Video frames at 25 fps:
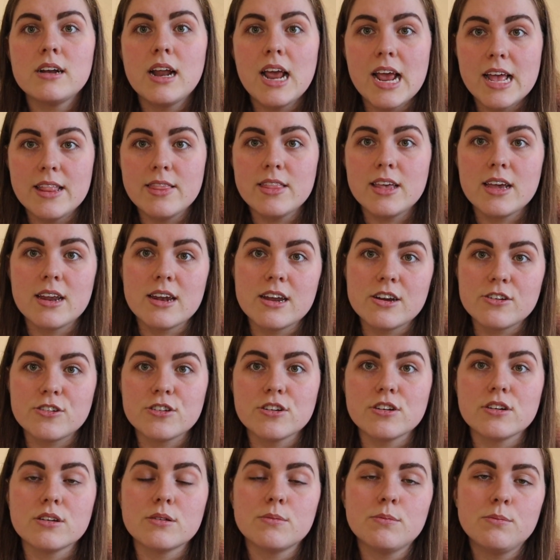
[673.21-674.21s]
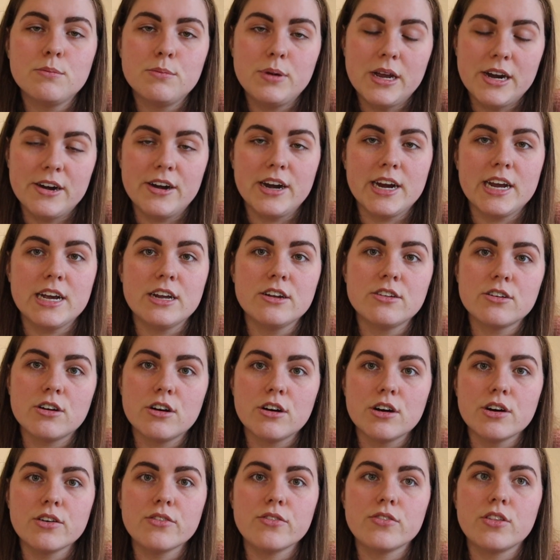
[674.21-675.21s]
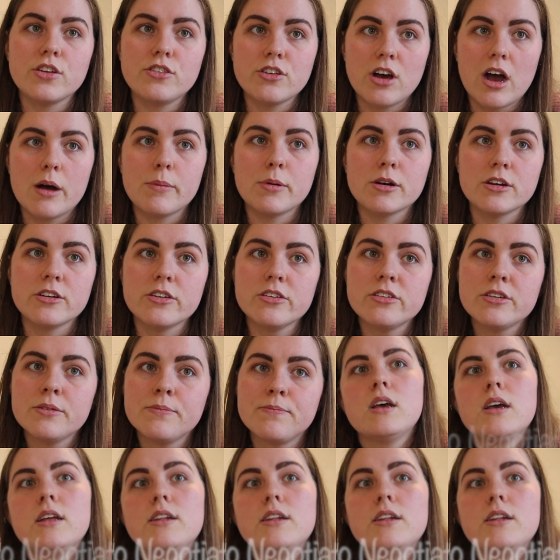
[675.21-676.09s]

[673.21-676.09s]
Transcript: in the initial period of the job hunt.